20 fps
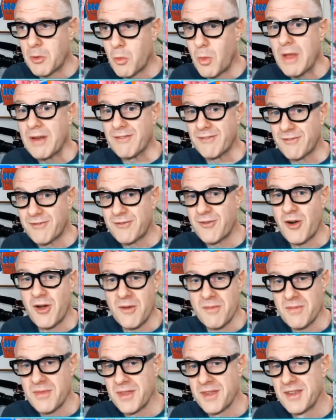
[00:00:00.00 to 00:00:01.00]
went
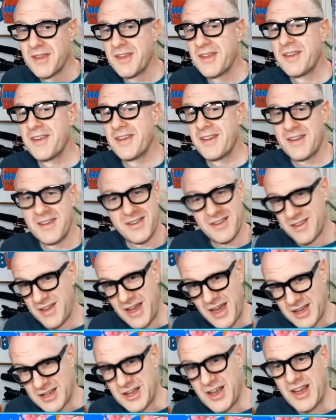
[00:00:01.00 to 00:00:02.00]
from
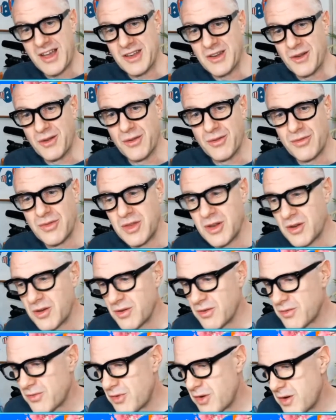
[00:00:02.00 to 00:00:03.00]
a kind of,
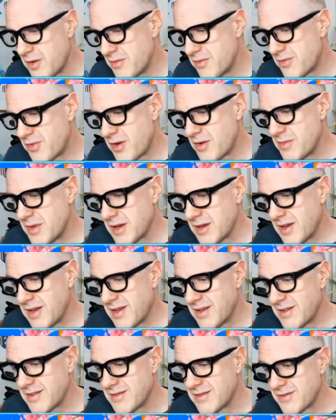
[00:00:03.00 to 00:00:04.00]

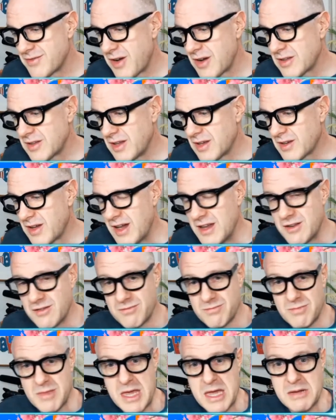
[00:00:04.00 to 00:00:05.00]
frankly, a kind of
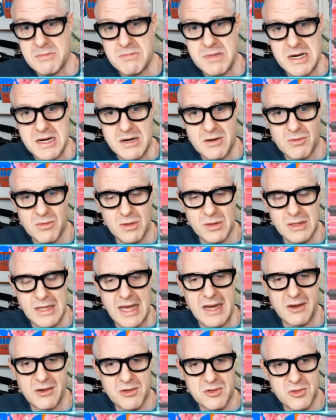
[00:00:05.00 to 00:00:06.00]
Myanmar or
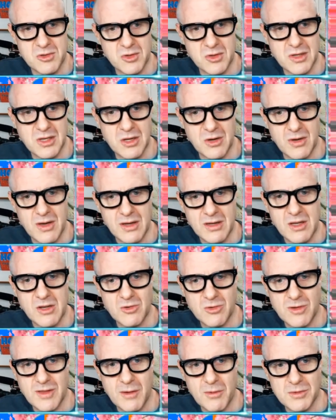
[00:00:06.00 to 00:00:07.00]
Laos, or, a
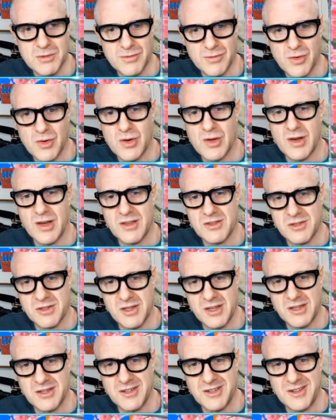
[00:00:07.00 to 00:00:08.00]
country that was very
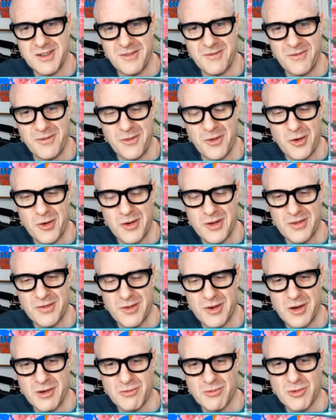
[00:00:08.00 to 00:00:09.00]
isolated and very,
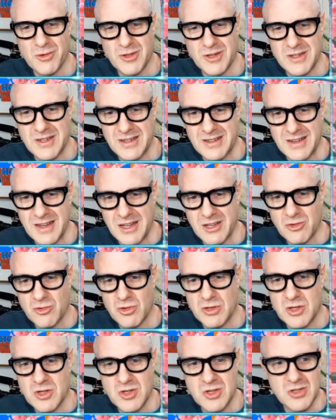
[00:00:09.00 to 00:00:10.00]
very rooted in
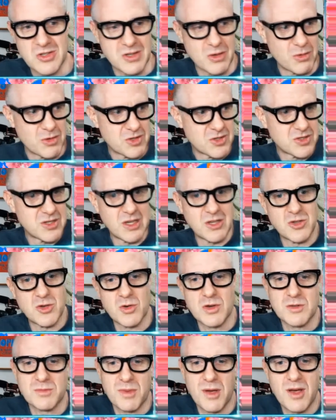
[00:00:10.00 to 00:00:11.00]
traditions that were
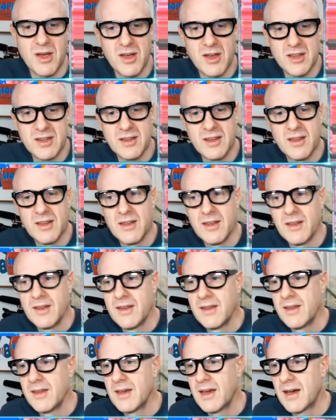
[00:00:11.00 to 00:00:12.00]
centuries behind,
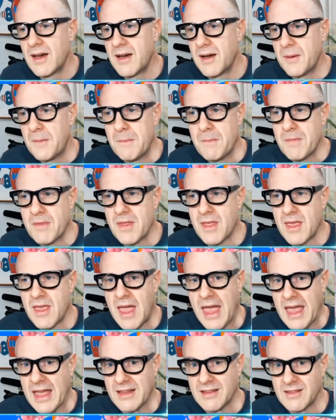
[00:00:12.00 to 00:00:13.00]

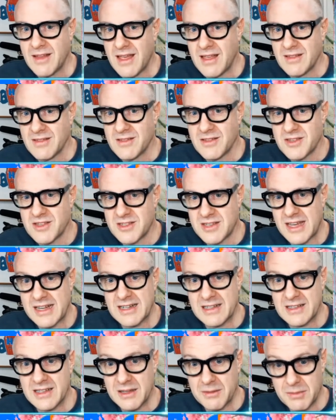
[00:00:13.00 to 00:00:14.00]
and
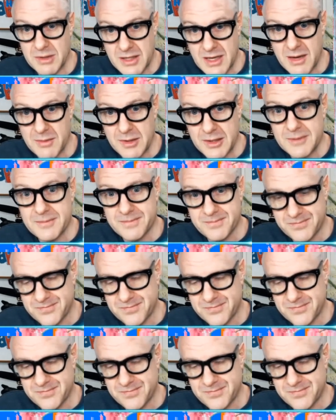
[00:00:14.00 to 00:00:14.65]
suddenly becoming,